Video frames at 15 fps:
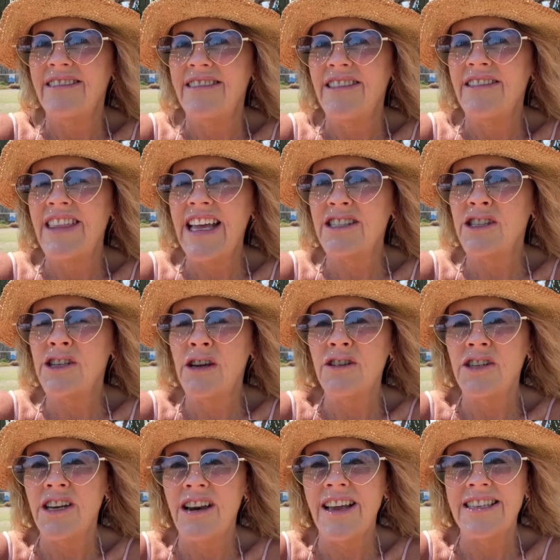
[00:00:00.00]
that
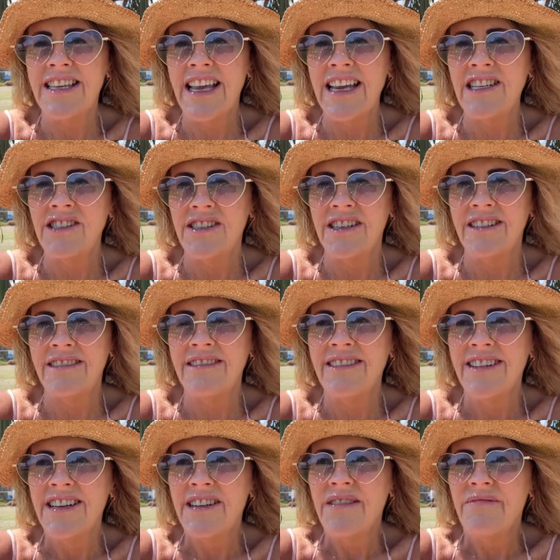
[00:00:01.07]
socialisation
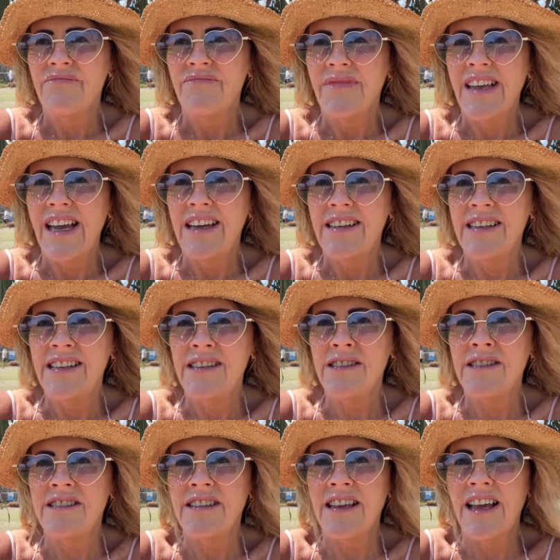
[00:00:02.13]

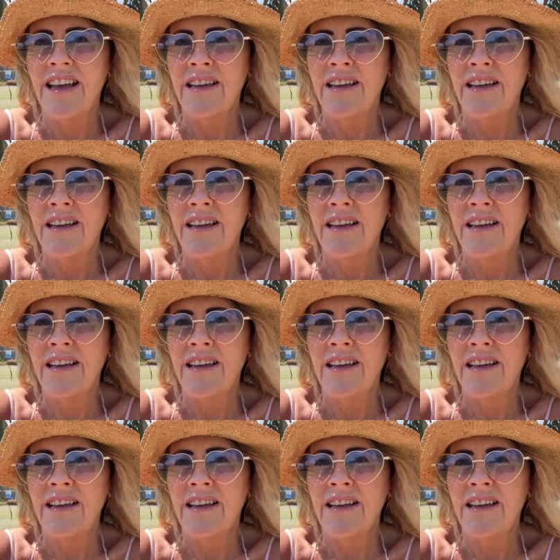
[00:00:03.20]
is